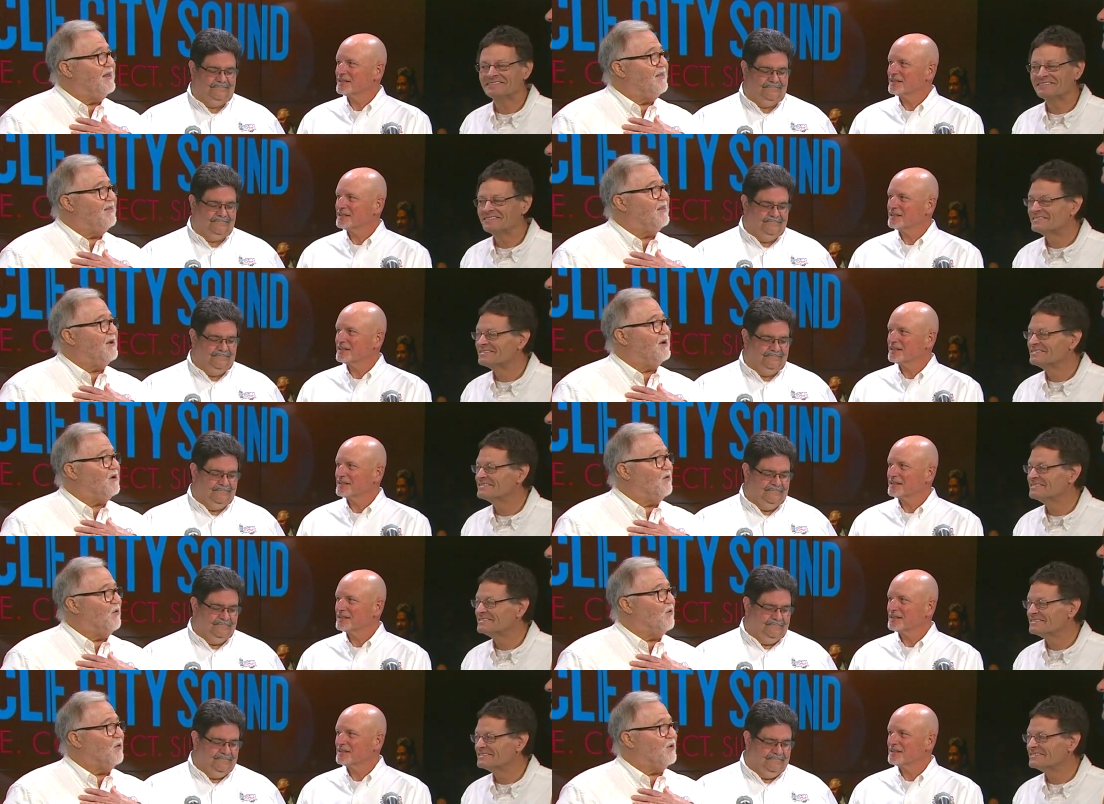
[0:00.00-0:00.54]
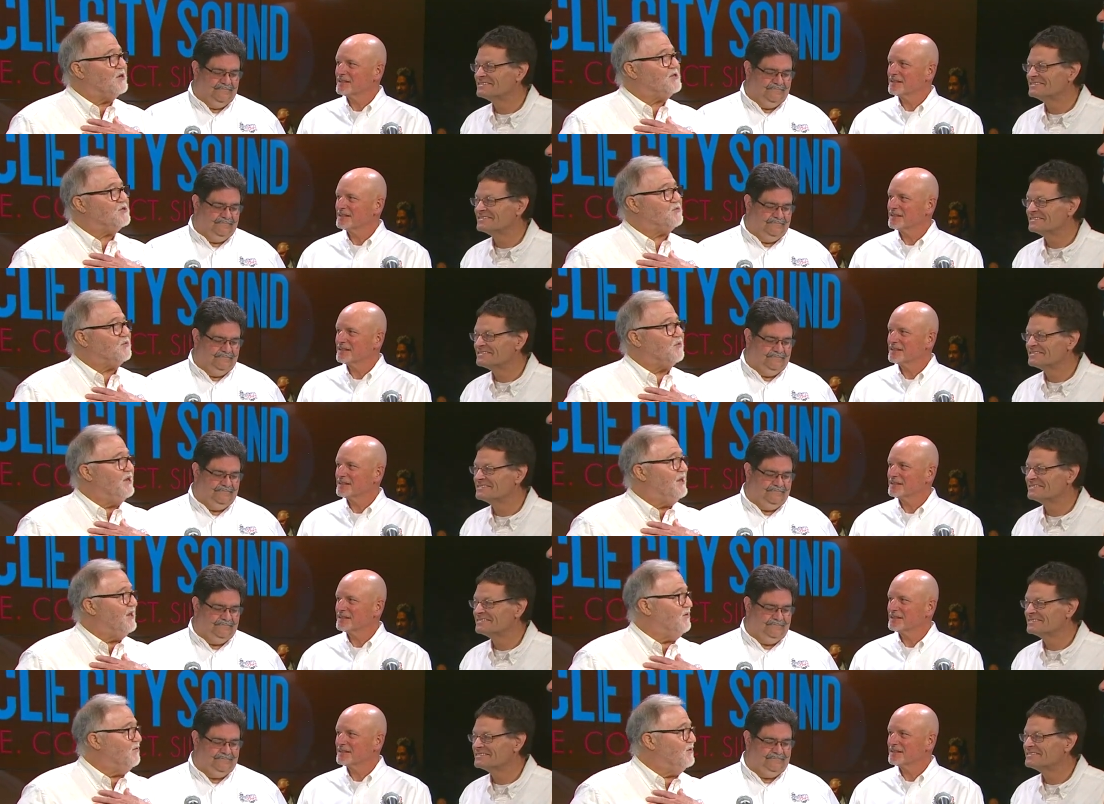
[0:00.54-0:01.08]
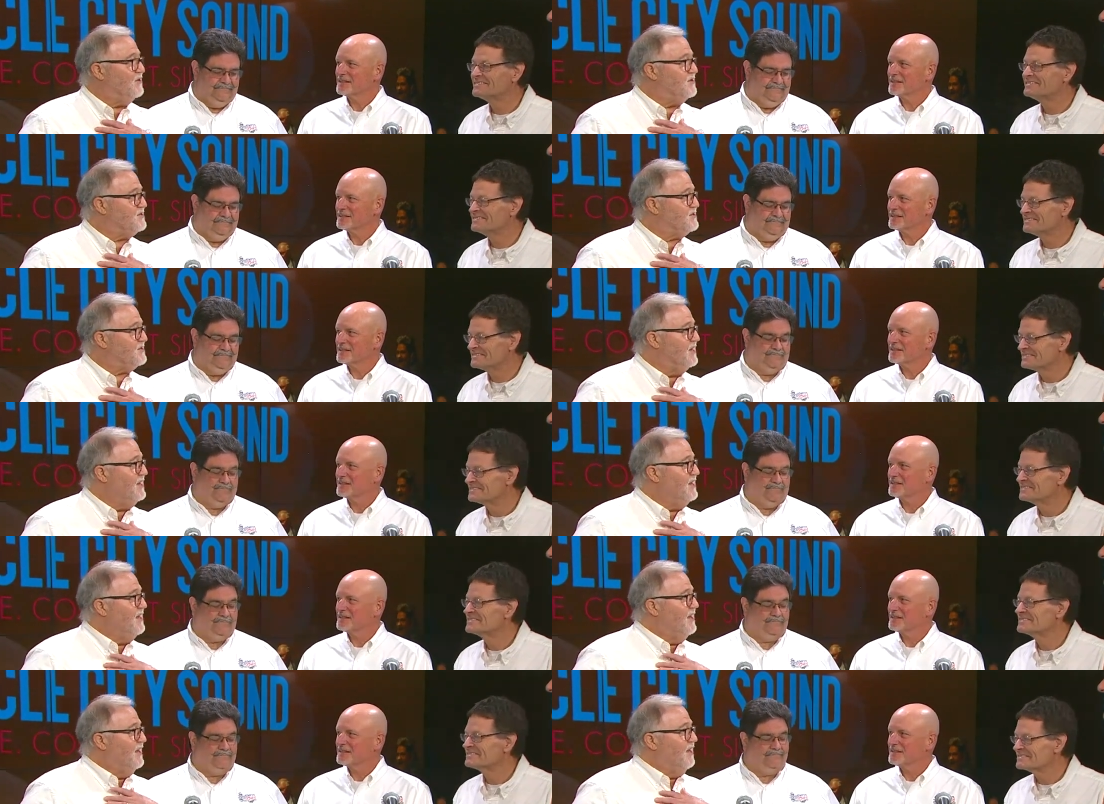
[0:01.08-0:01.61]
Speaker 1: in the chorus when it
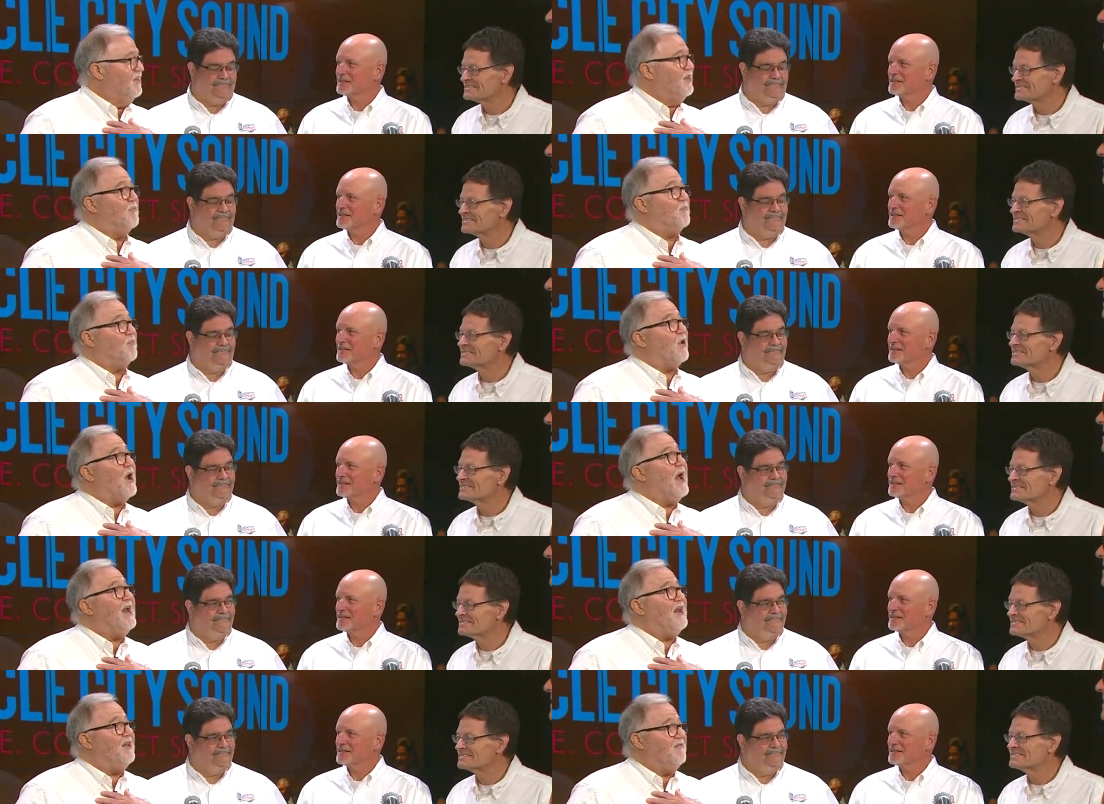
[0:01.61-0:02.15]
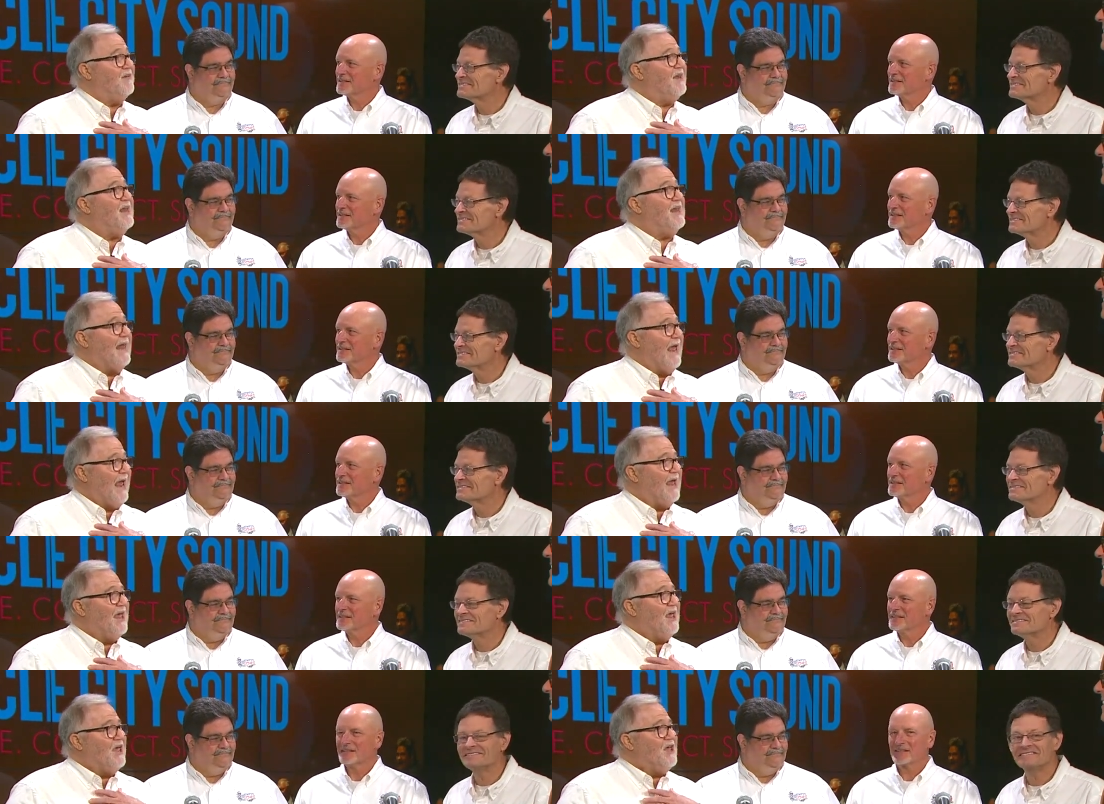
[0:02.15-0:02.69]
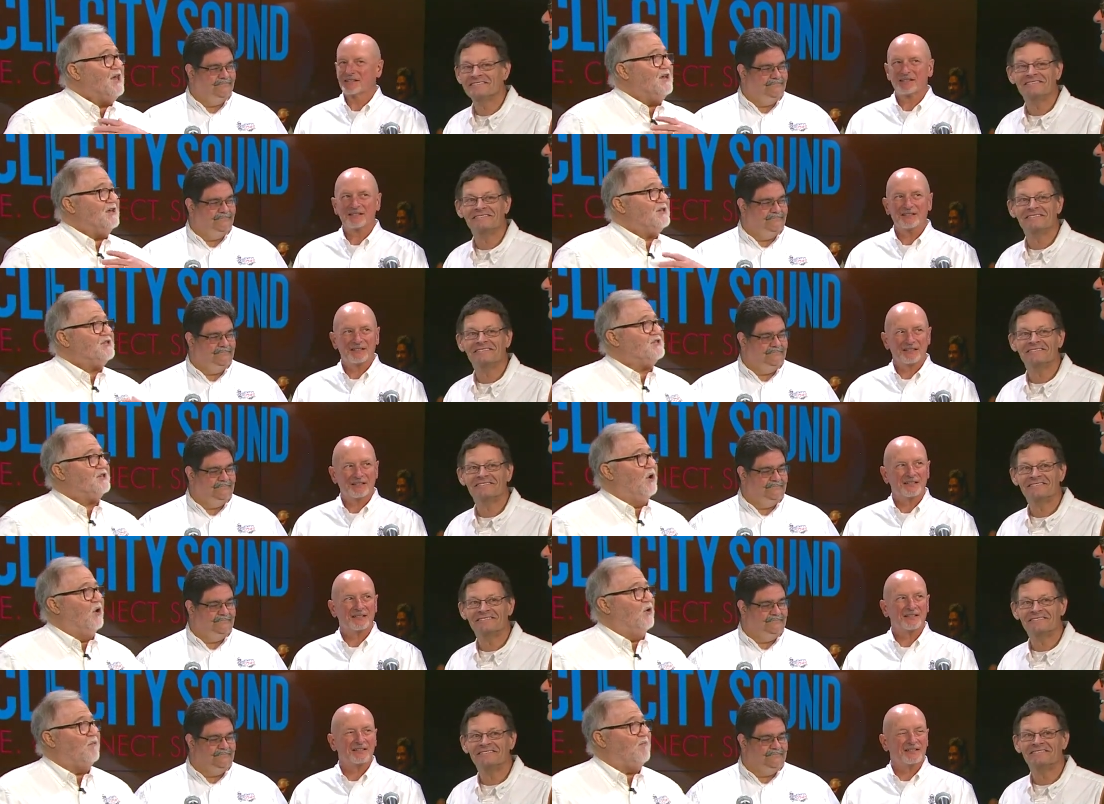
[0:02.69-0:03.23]
was the Pride of Indy.
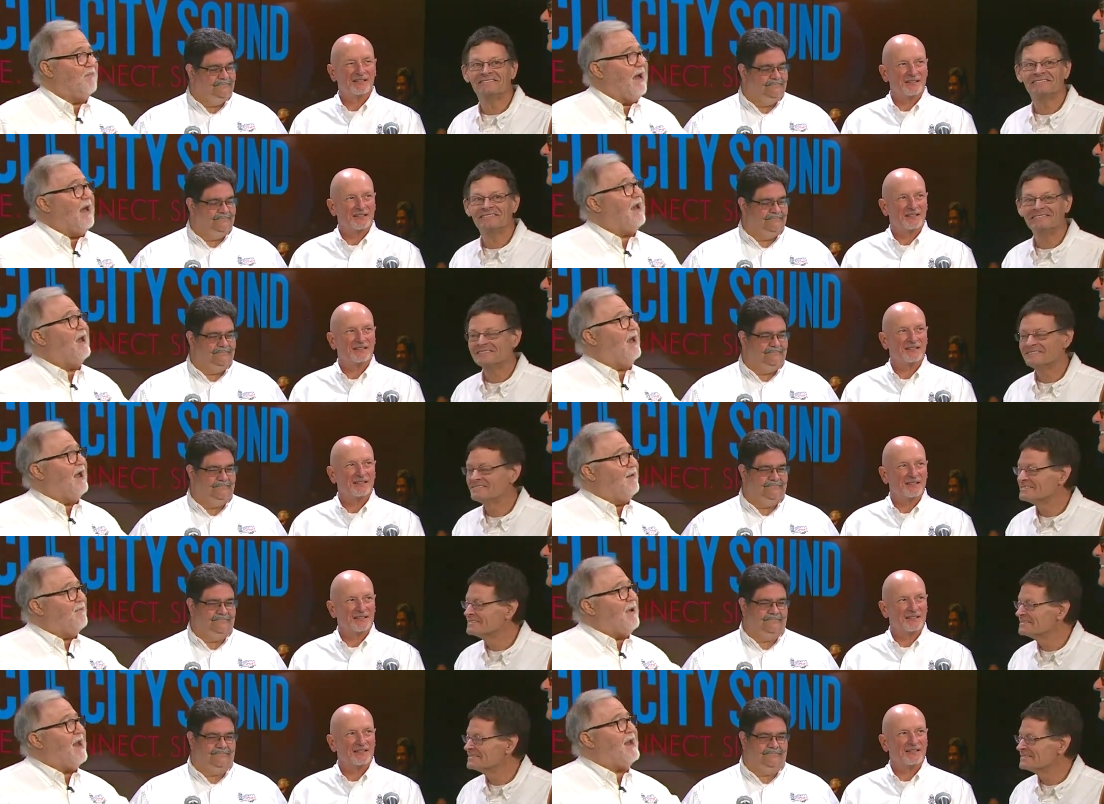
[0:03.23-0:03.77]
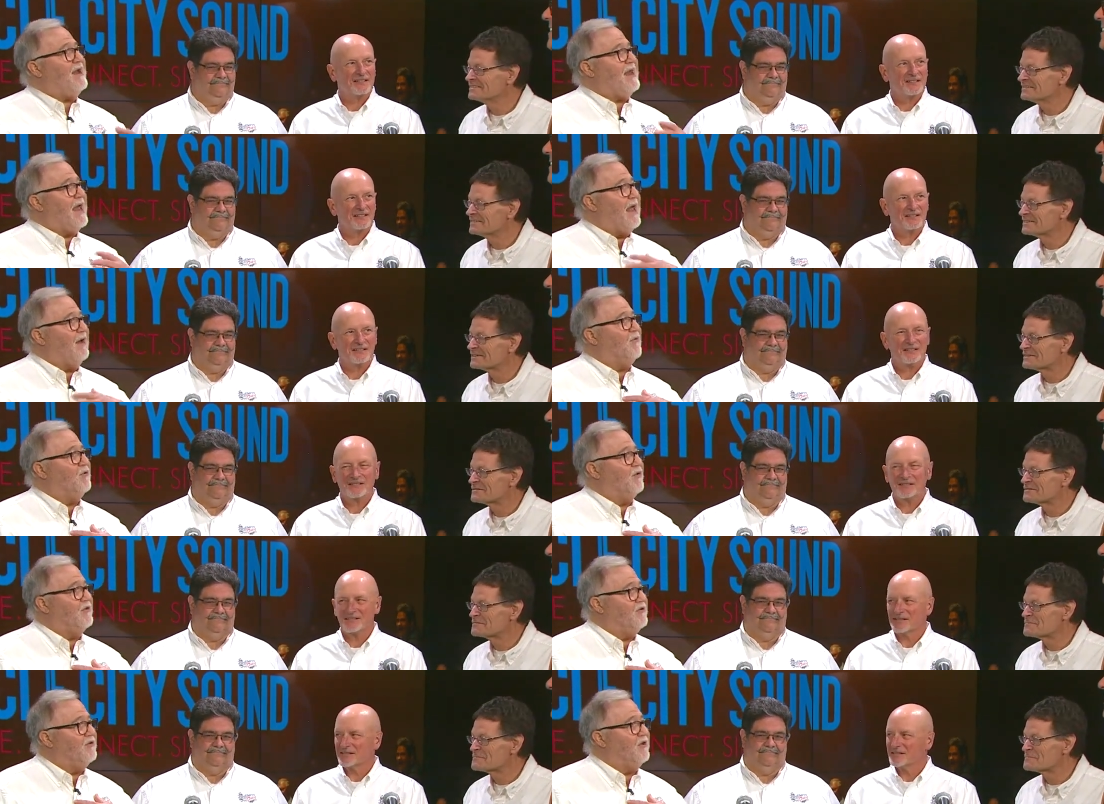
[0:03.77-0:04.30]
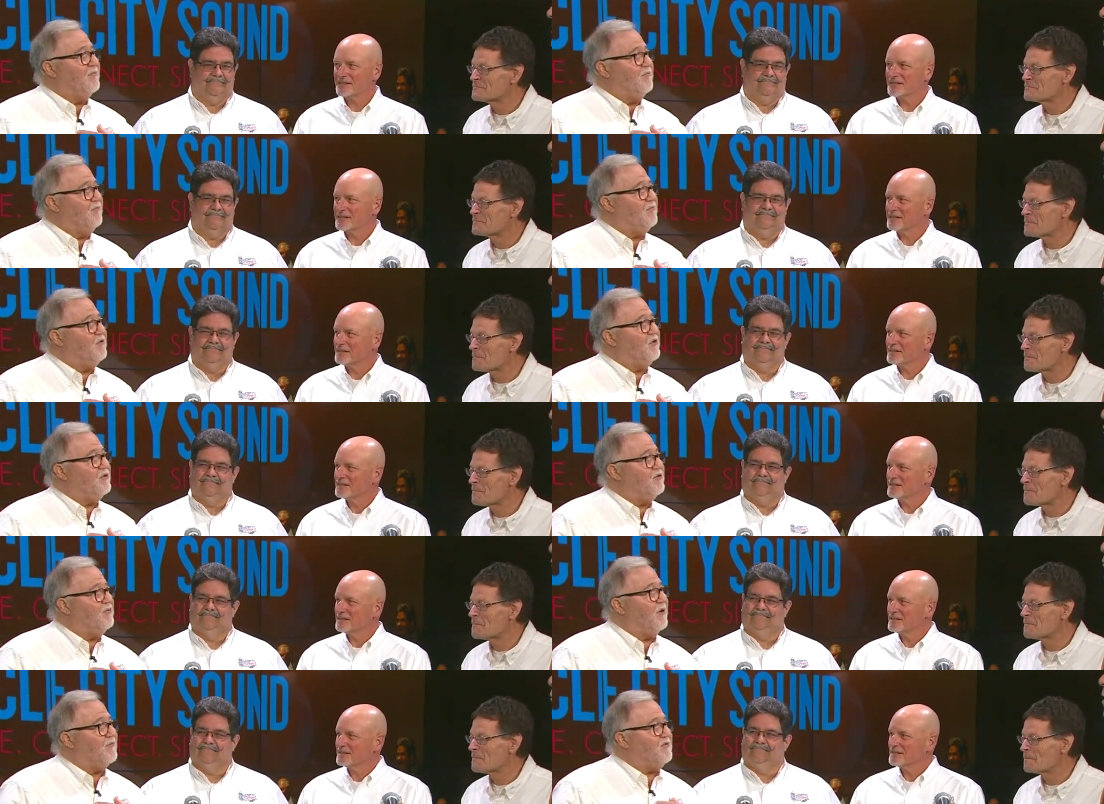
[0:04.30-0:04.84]
Okay. Oh. So my my dad was
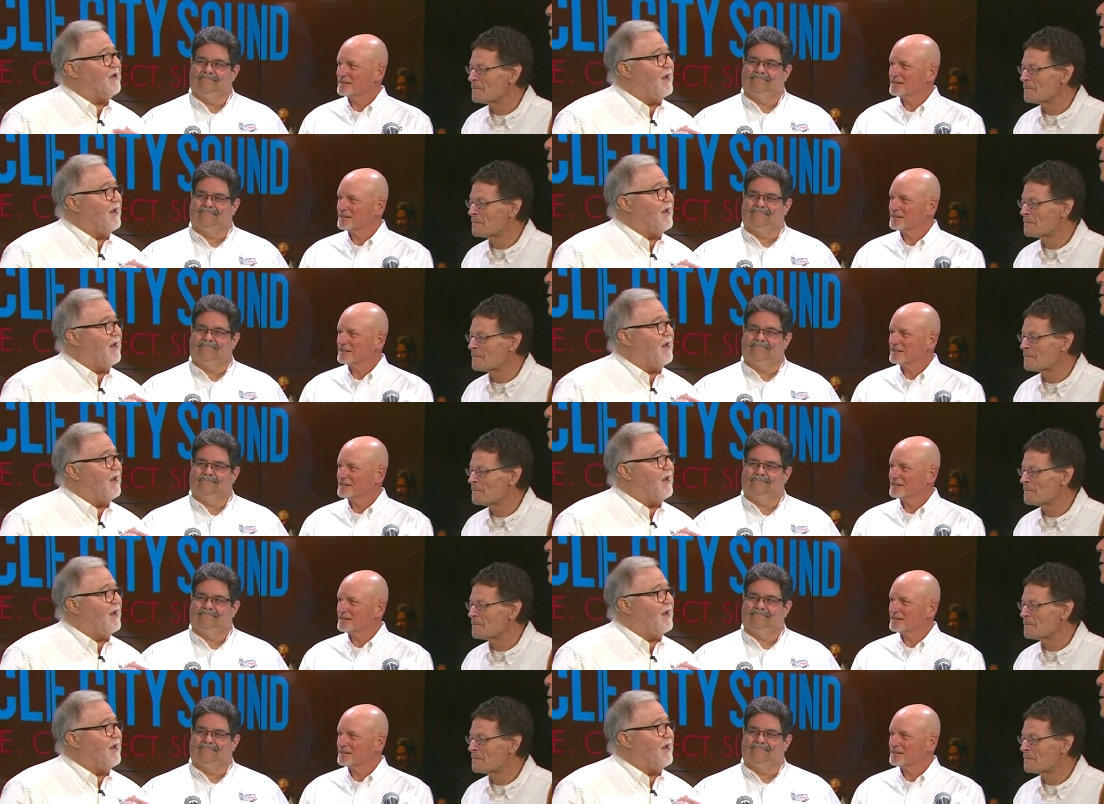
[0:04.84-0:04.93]
a was a